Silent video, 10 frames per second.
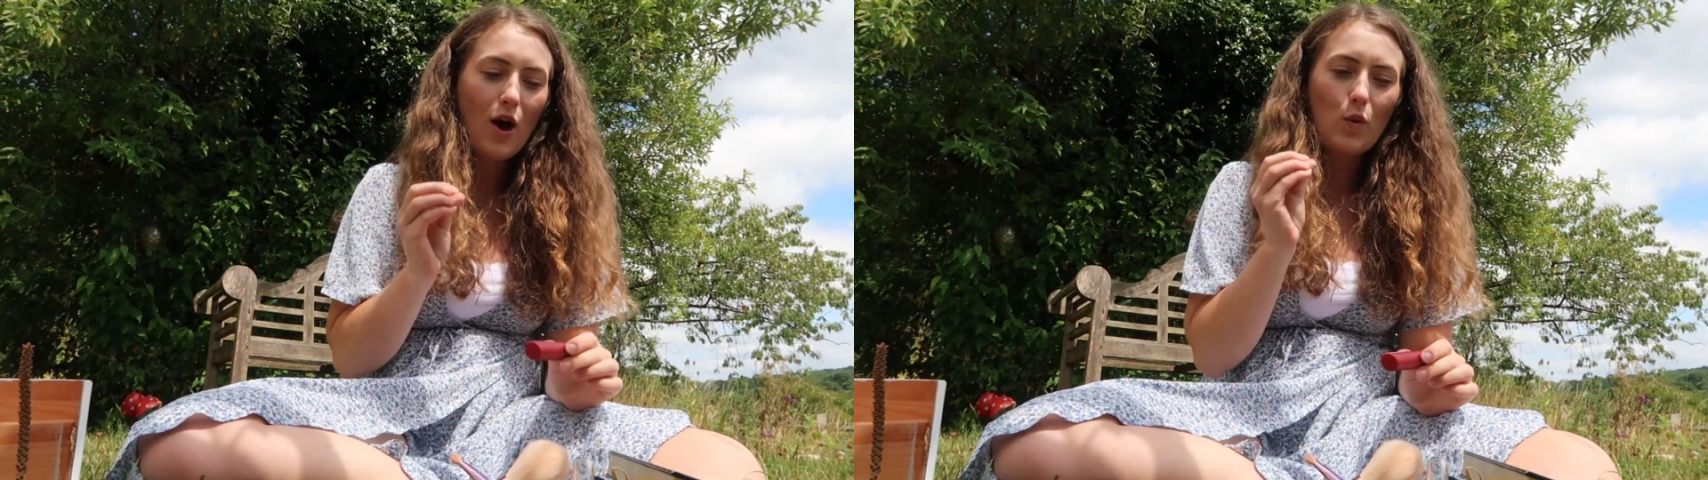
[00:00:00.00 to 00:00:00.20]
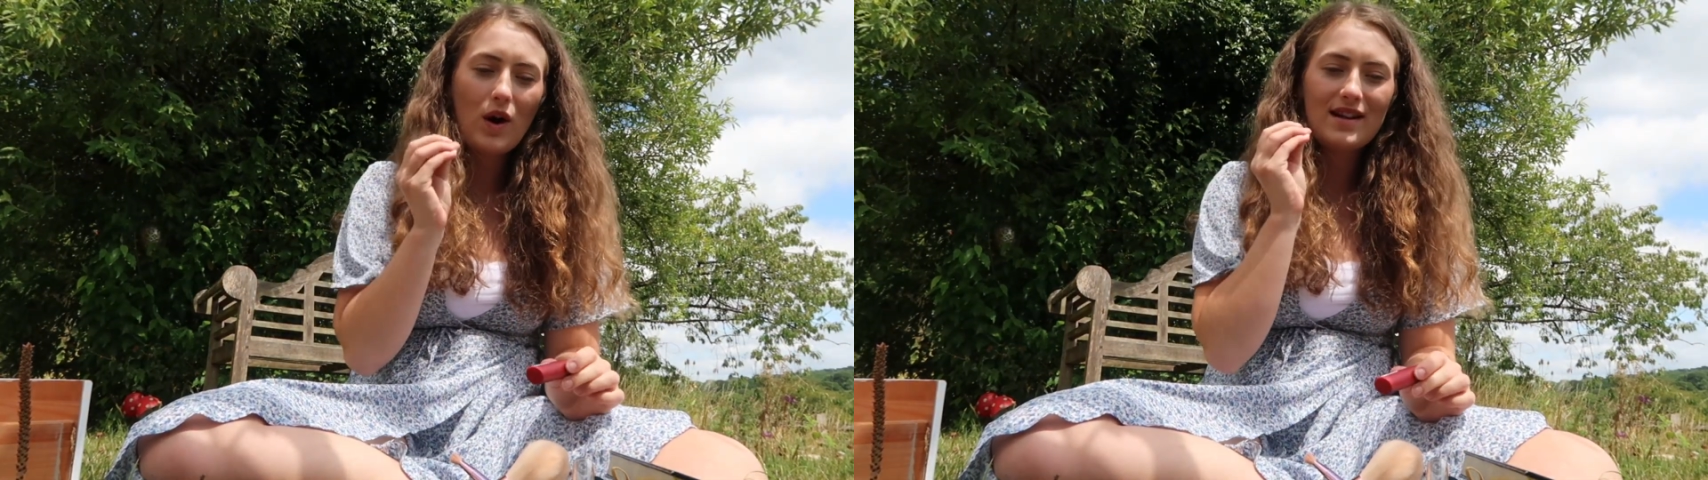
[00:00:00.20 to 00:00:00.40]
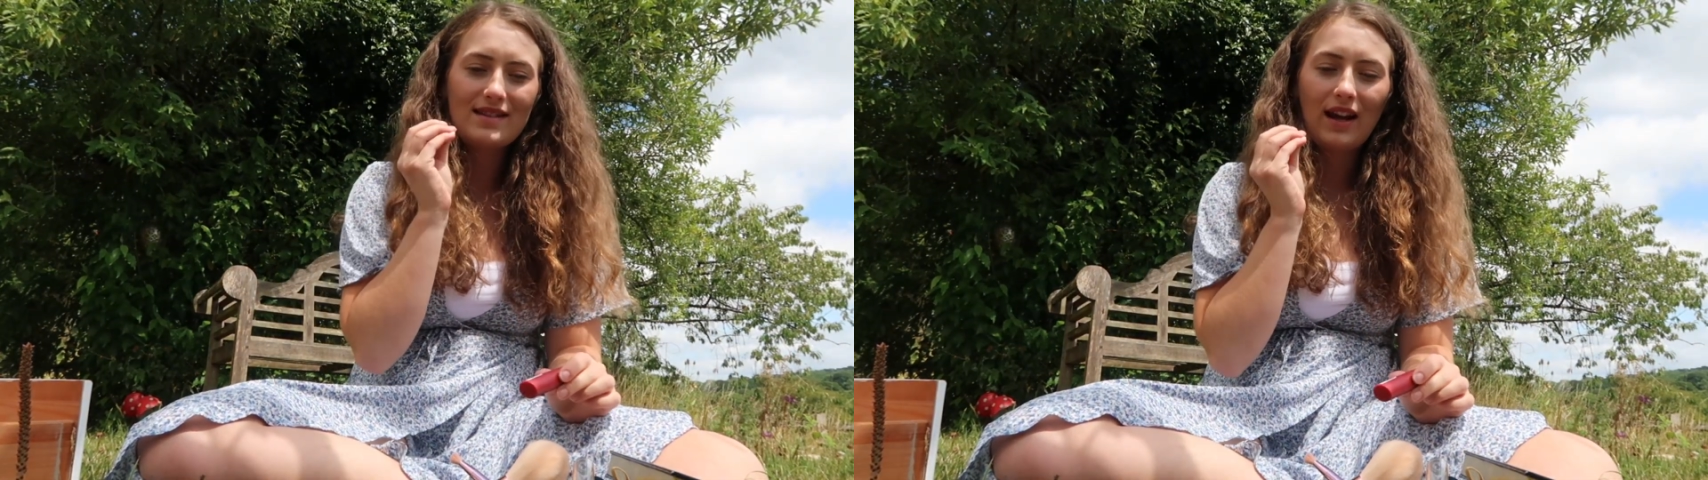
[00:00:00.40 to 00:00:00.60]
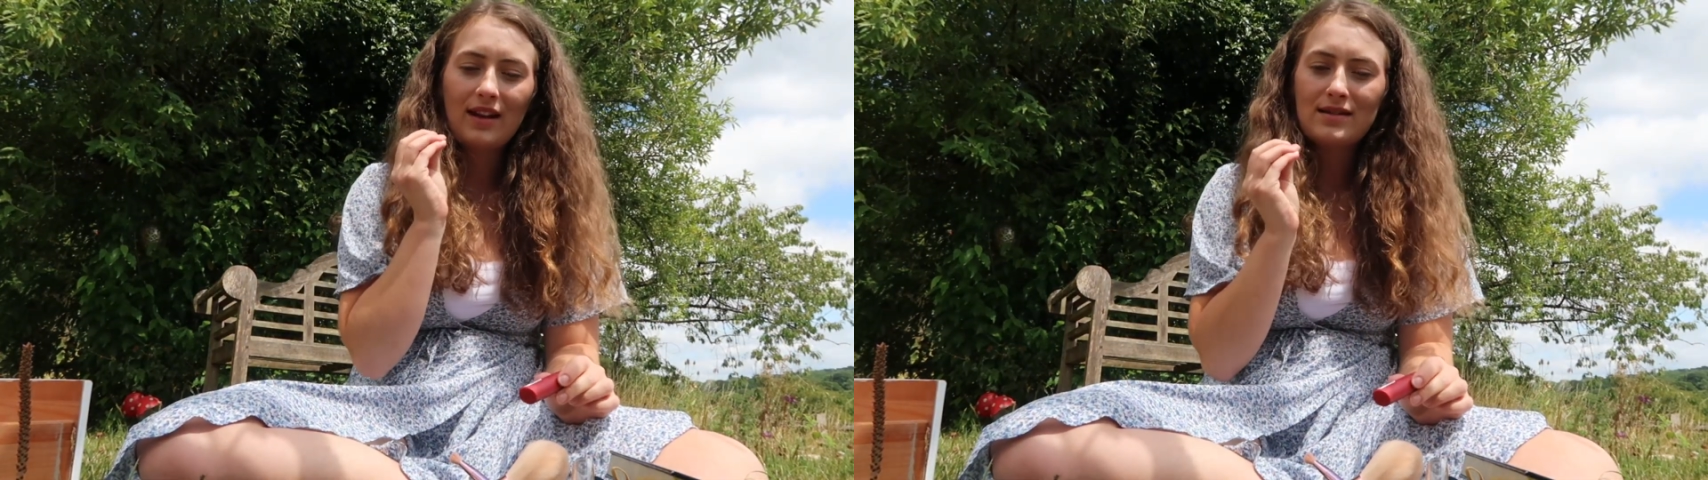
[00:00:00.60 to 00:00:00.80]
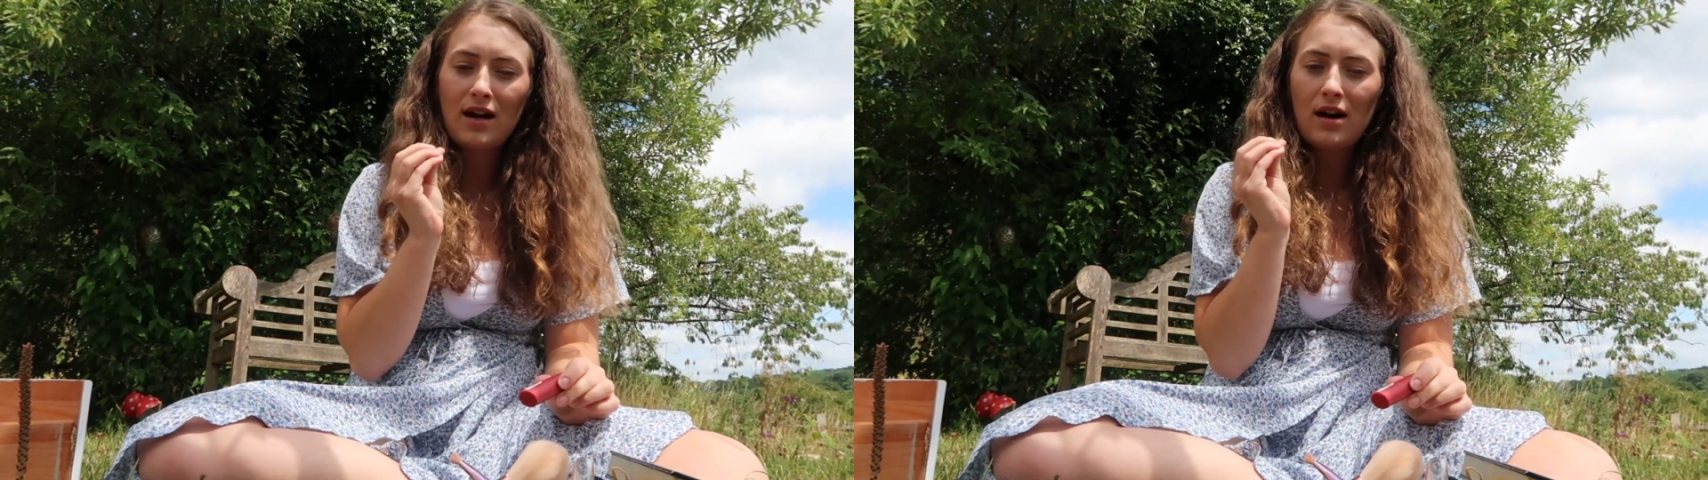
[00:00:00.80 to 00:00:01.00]
whereas like a
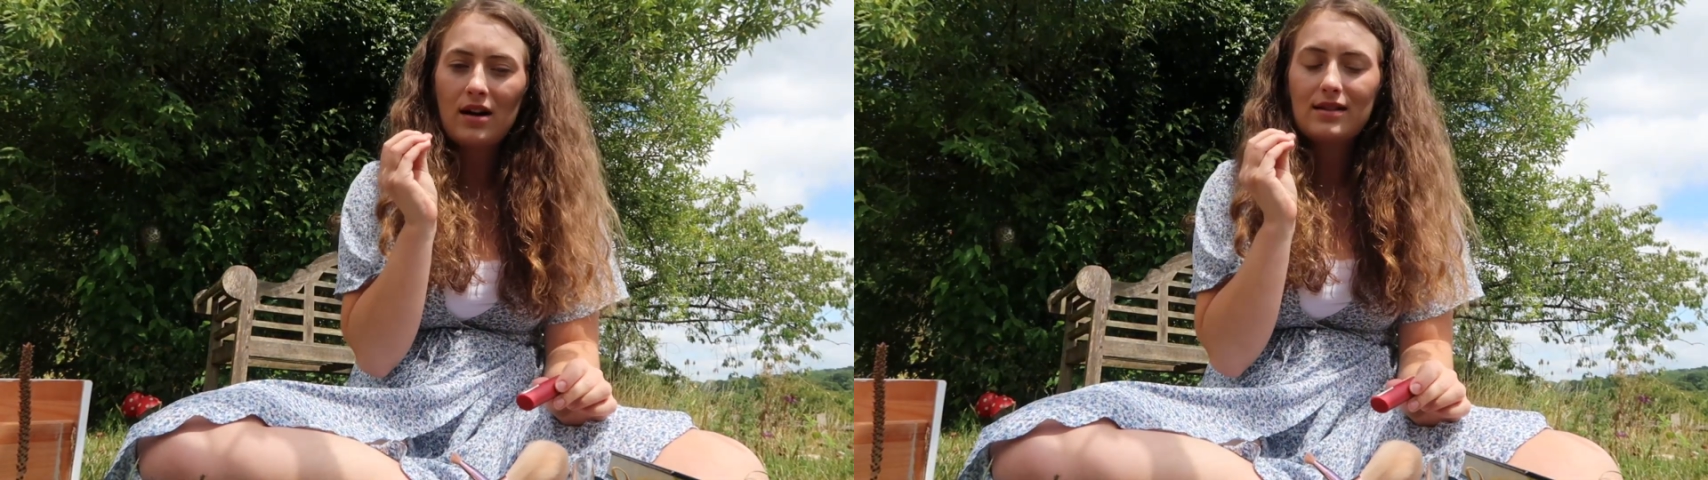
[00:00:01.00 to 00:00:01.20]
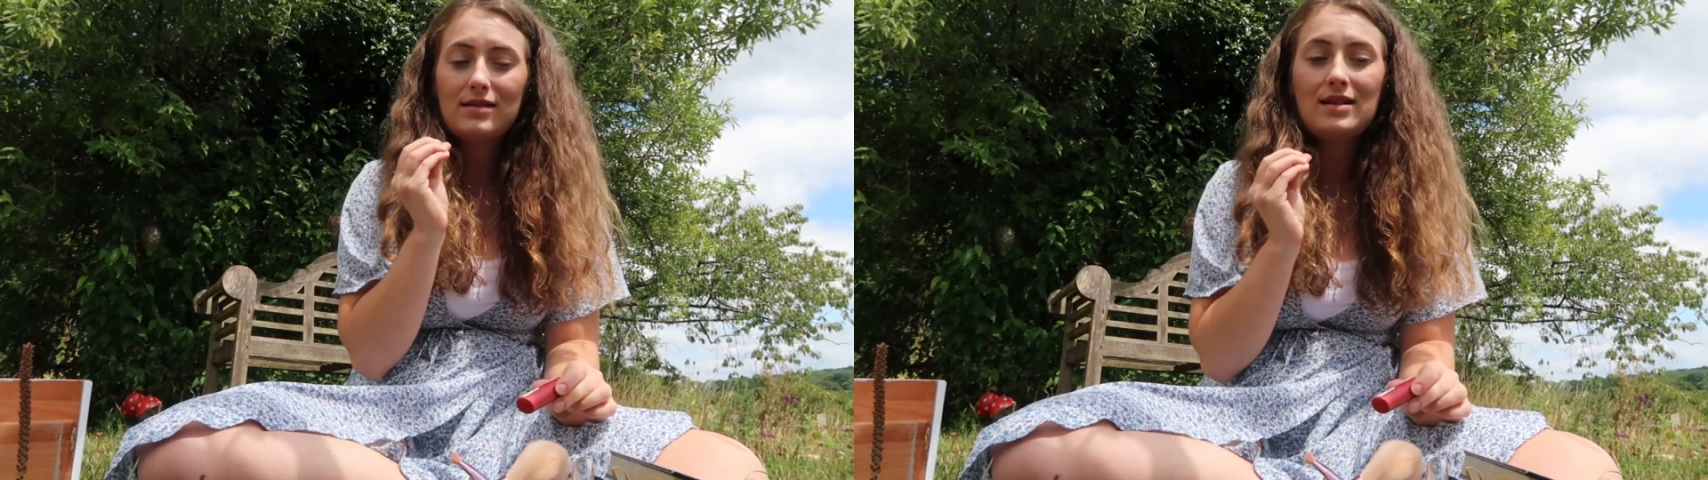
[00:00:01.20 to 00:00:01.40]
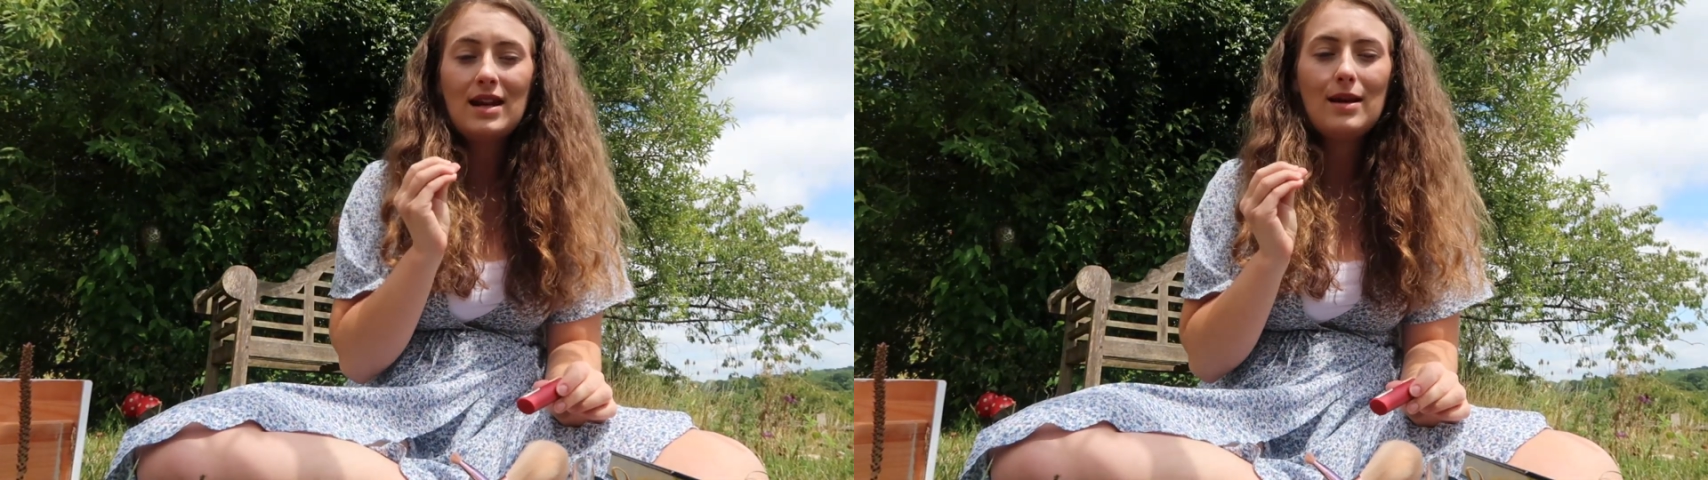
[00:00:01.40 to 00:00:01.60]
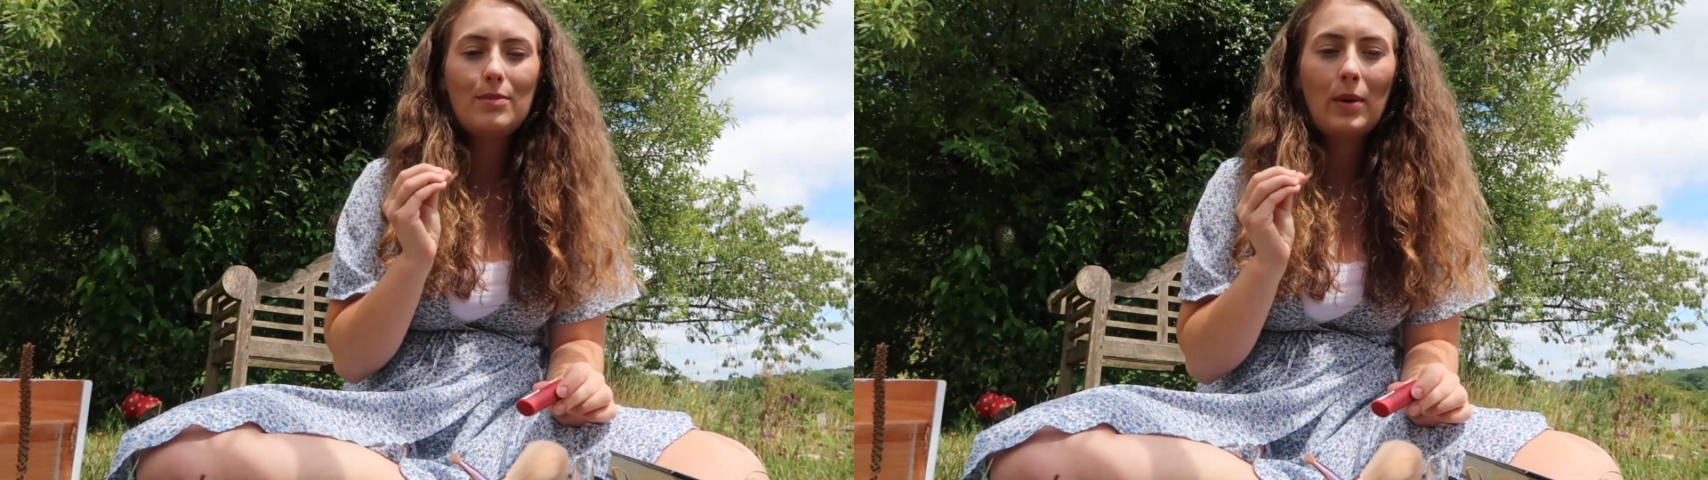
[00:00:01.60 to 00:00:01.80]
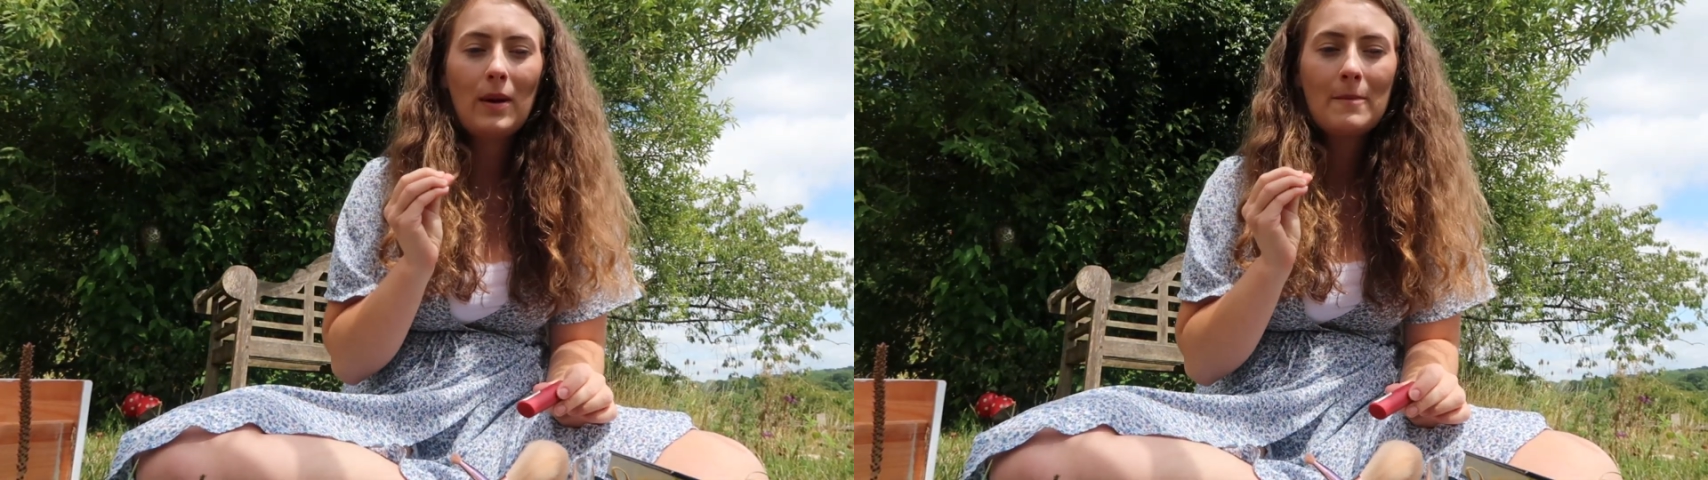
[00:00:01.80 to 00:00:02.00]
dark, deep,